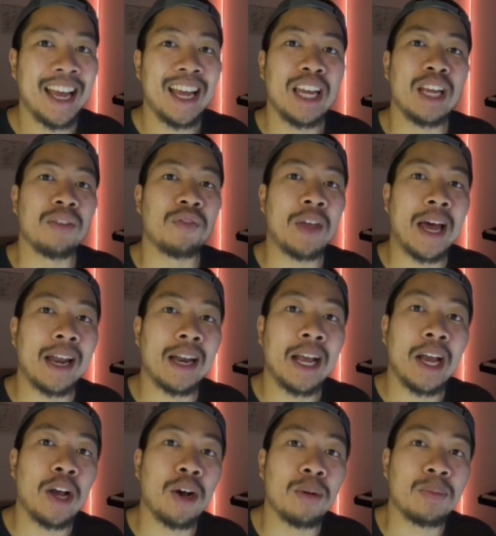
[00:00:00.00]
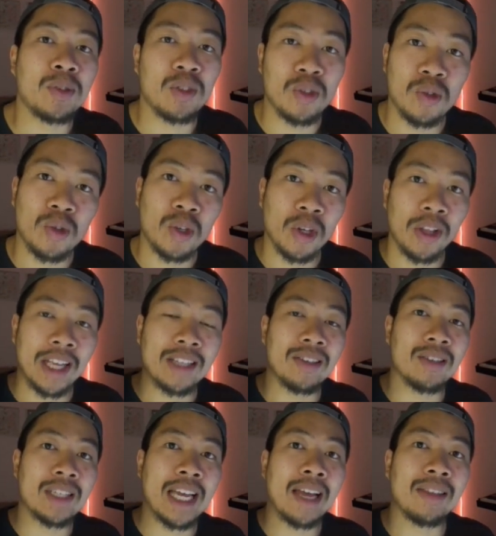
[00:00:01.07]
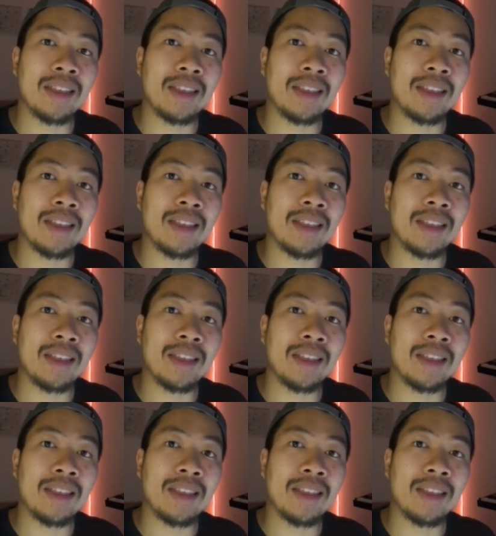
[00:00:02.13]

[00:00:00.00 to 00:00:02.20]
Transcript: if that helps you collectors out